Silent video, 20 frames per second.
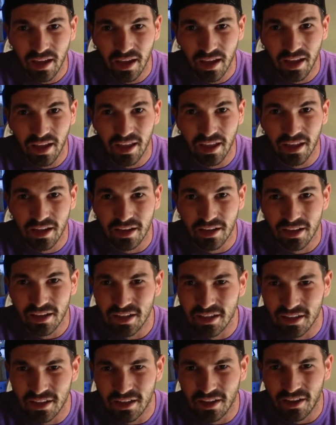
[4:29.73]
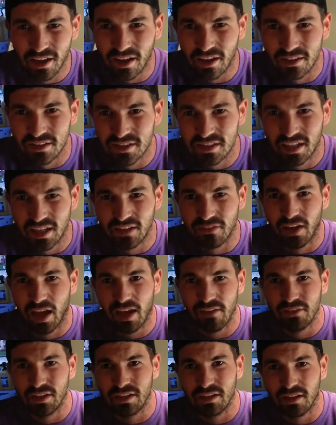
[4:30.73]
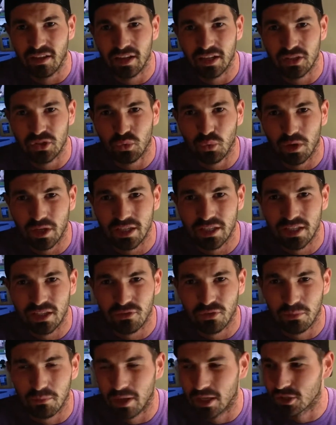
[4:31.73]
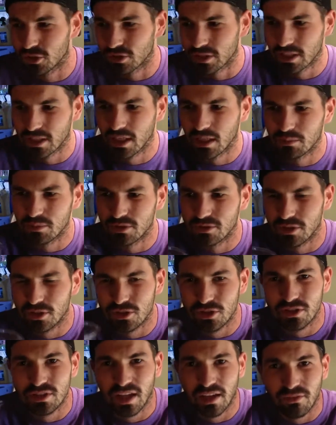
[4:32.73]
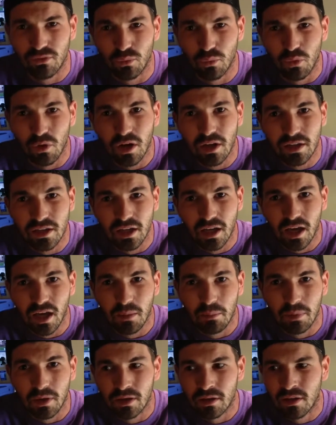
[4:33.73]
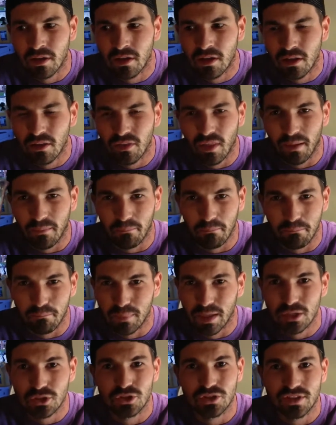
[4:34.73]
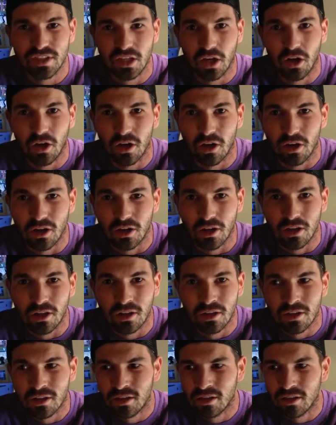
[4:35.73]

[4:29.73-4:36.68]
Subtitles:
And it, instead of having like 20 different measuring cups, you can just have 1 cup that measures it all.